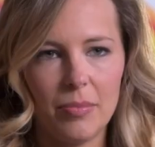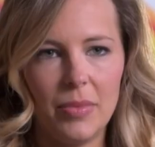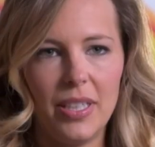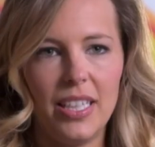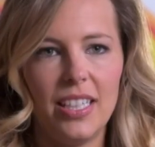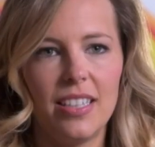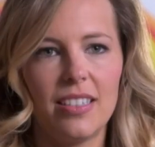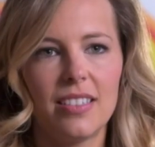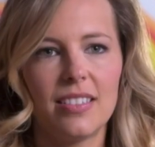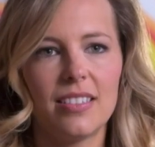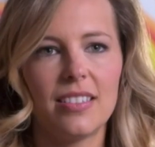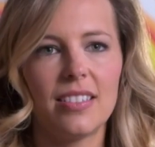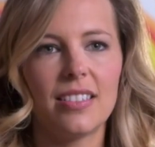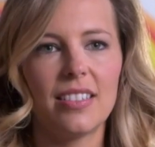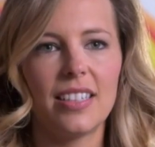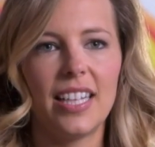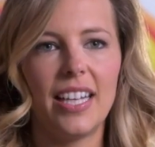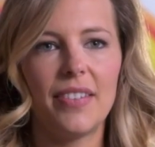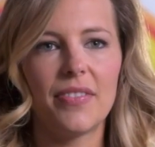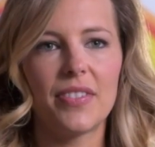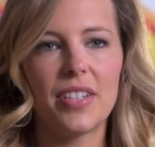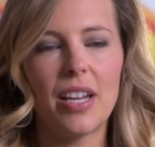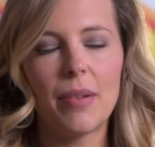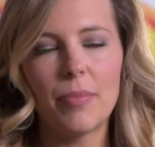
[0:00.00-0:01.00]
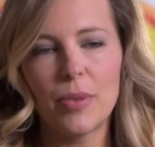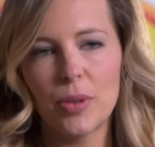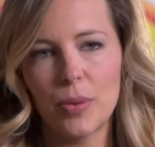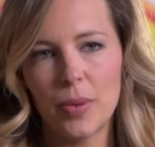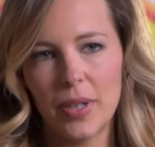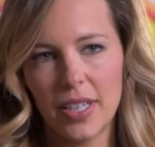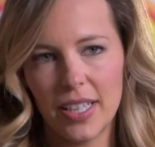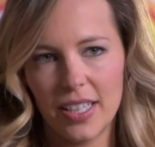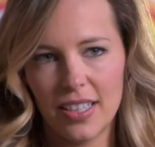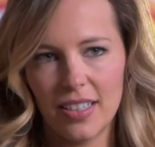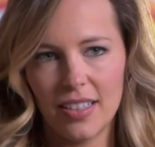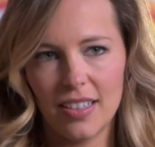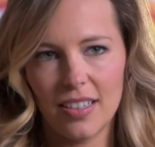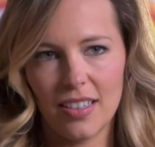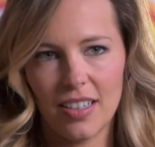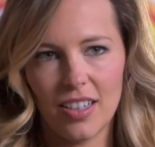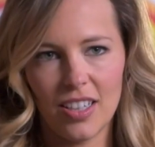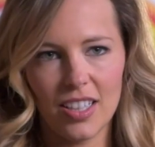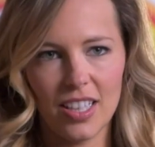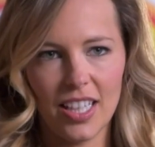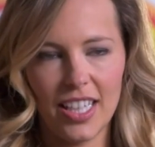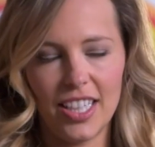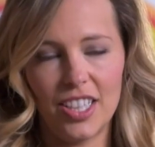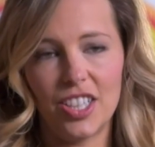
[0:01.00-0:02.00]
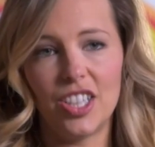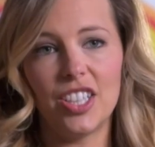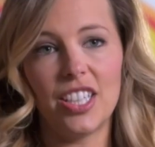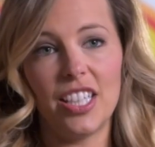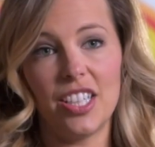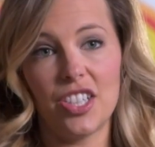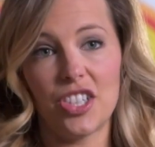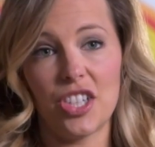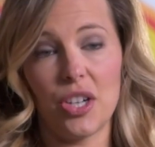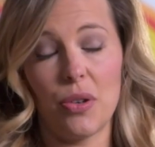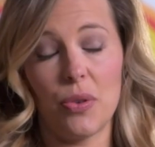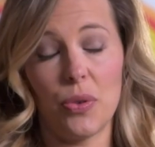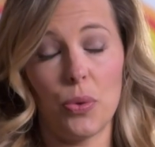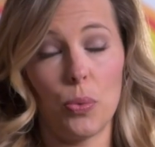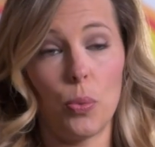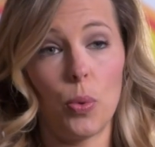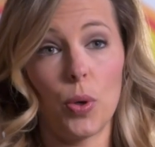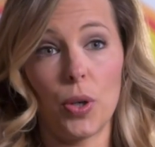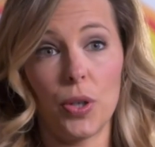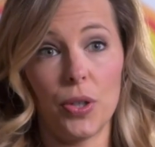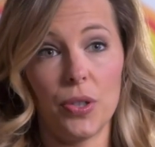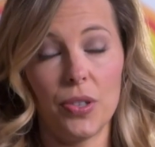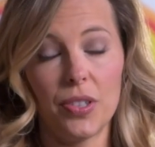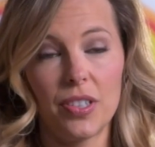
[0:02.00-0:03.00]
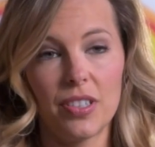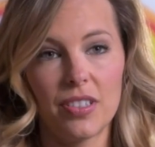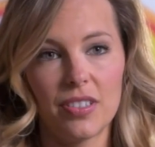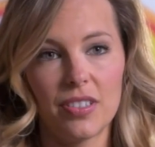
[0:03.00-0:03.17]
mean, they have the number one online cooking show in the world,